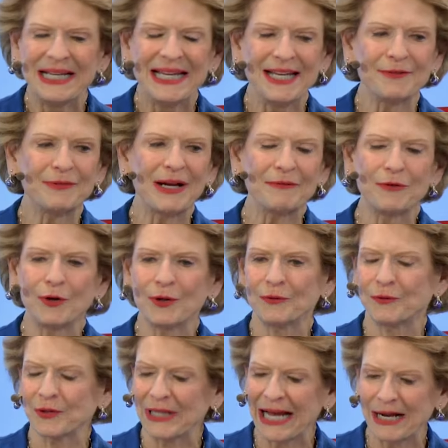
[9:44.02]
If I voted
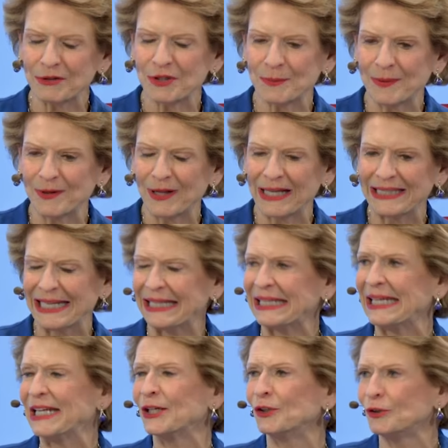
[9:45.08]
for the House bill, I'd get
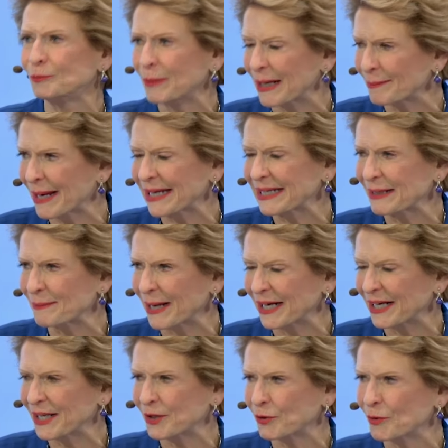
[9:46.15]
killed by my
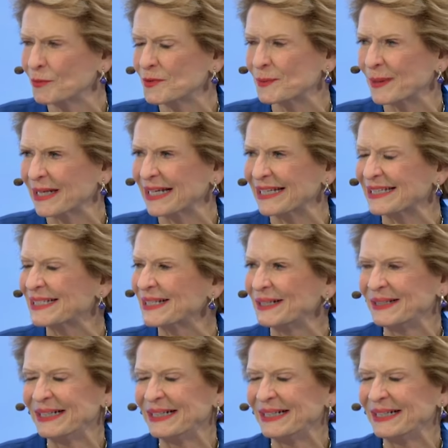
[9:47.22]
commodity groups because